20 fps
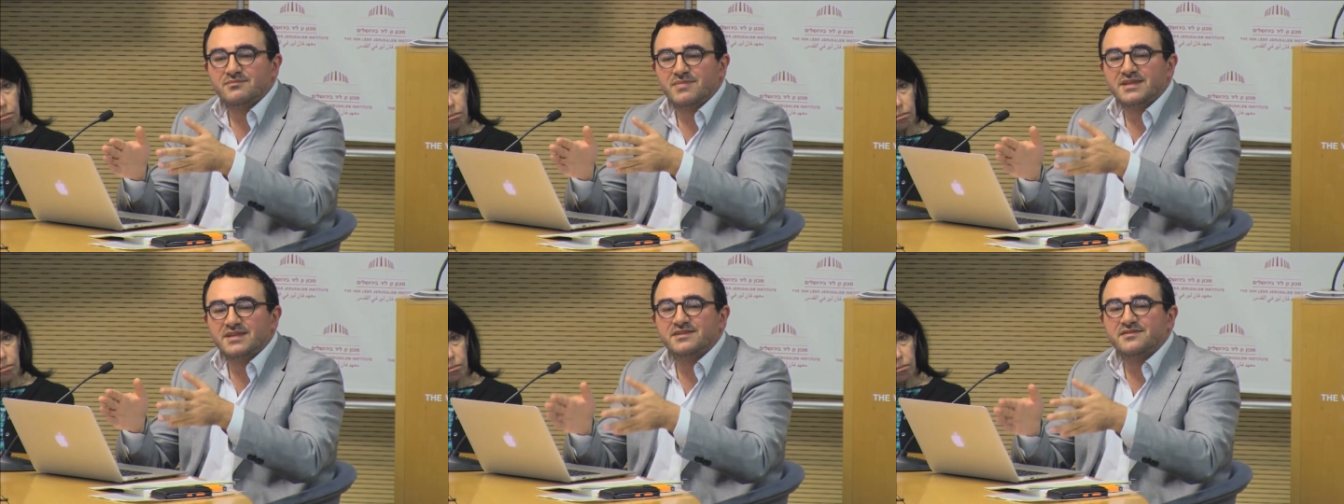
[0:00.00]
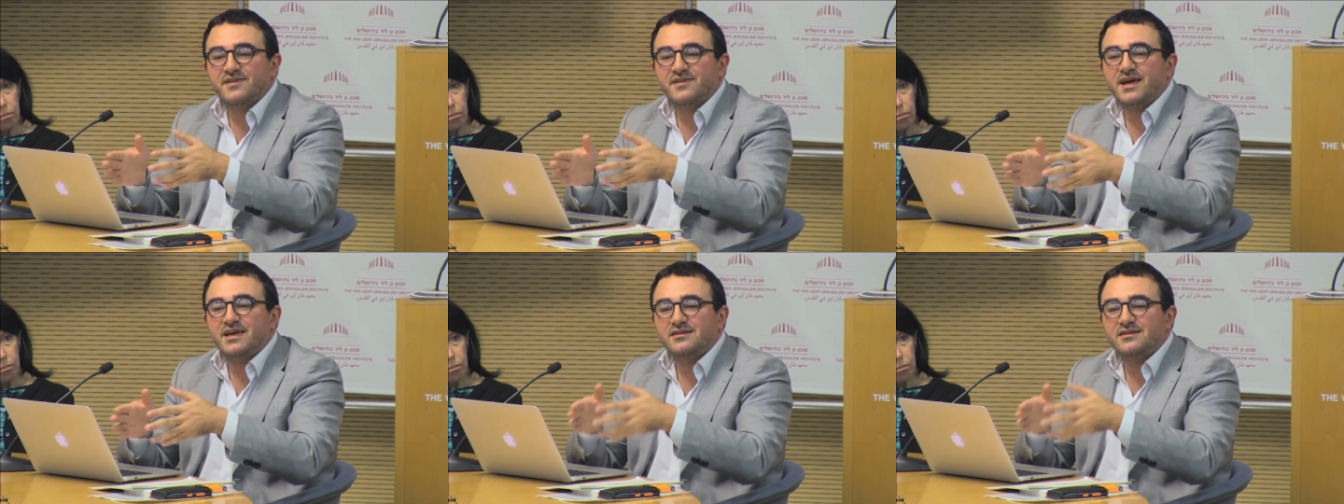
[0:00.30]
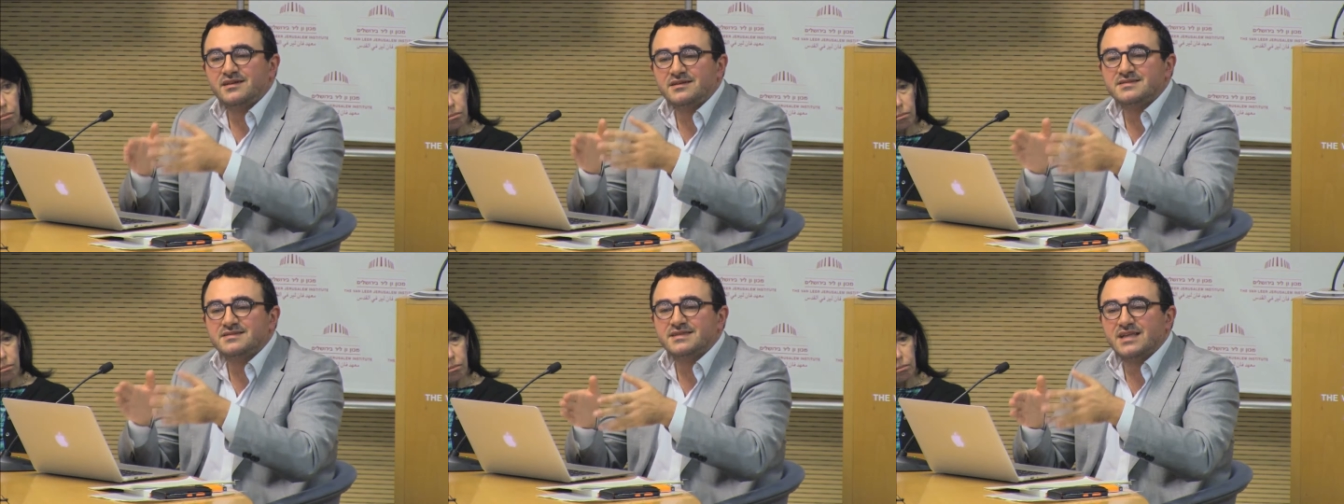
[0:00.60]
but the
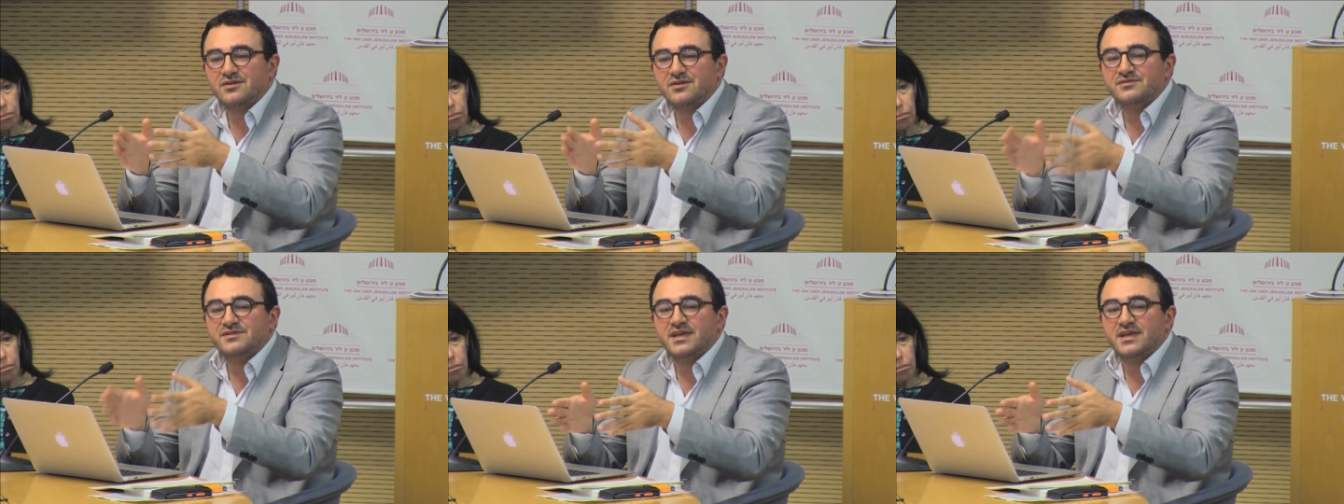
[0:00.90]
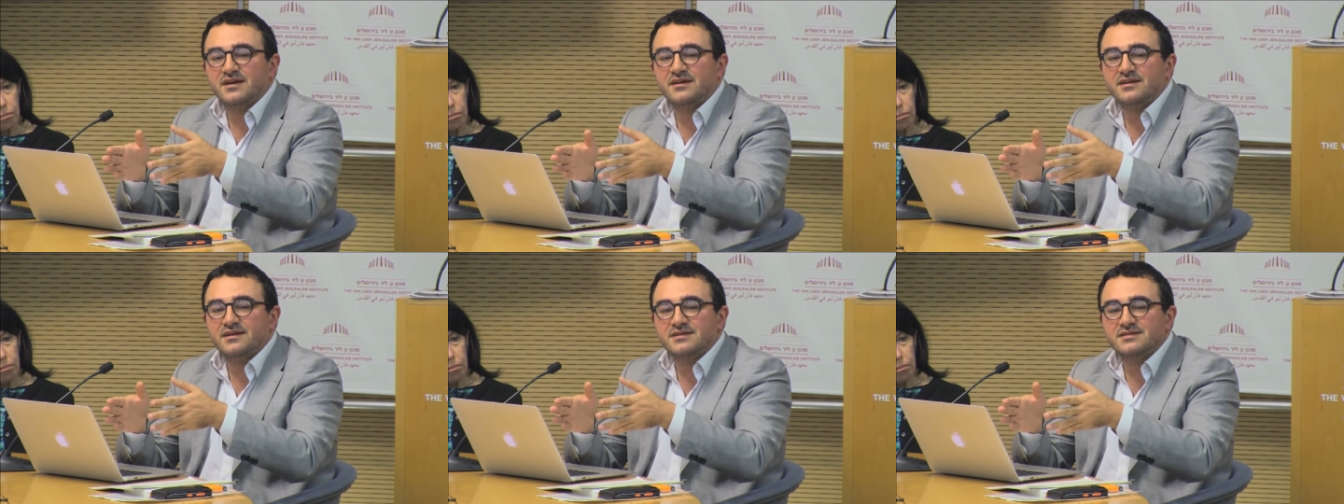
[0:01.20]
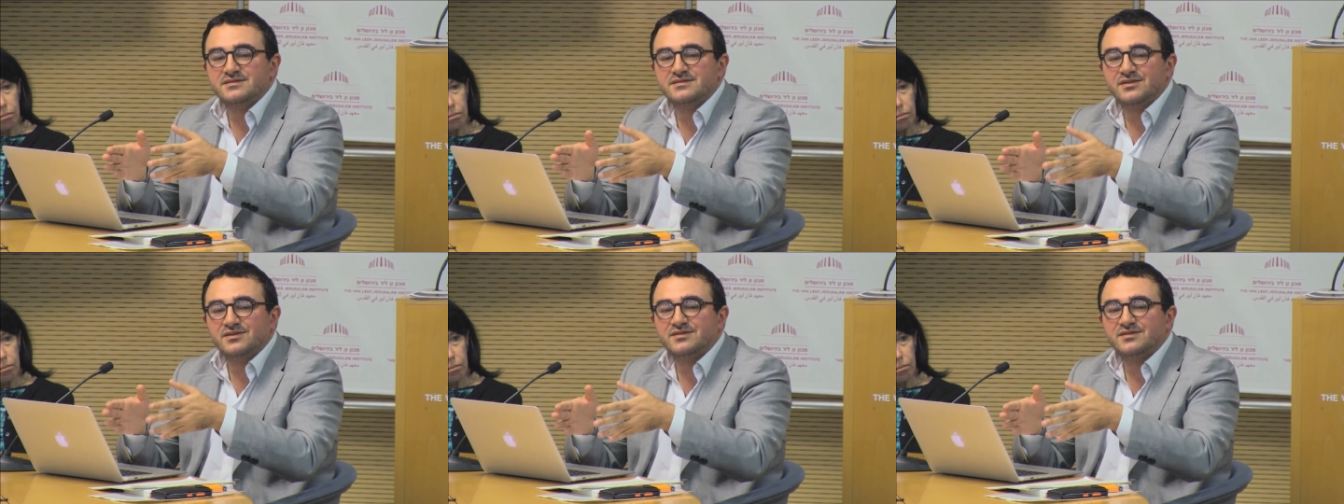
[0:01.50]
violence down there
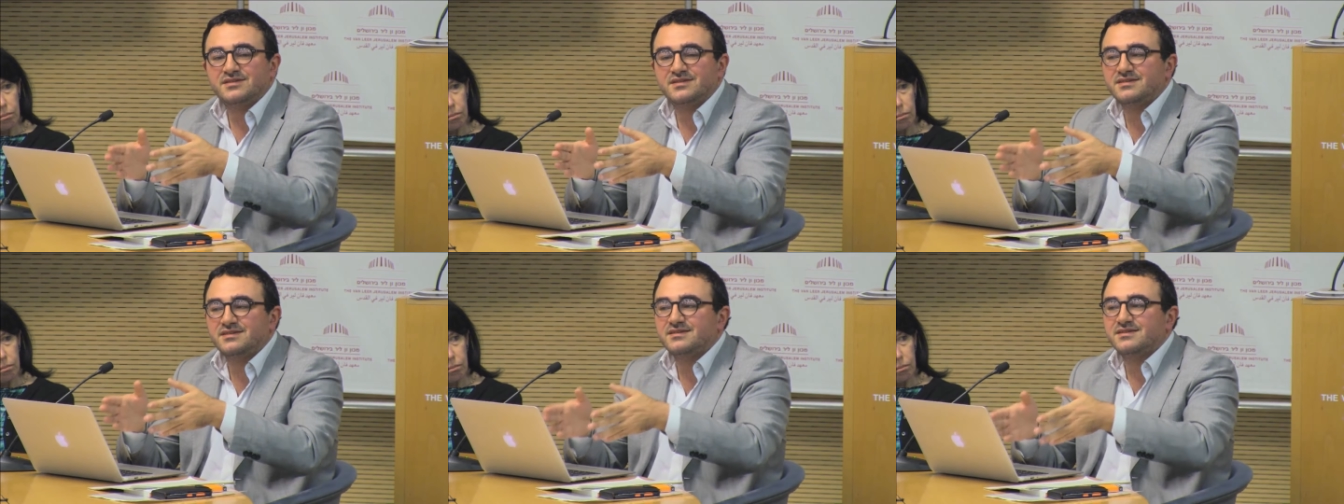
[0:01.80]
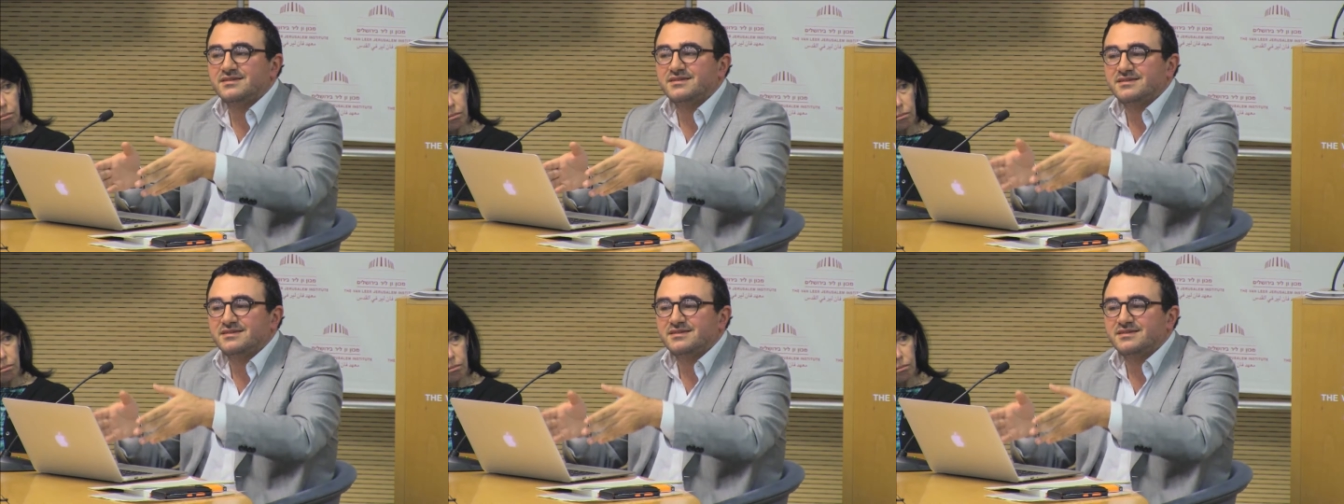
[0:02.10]
is not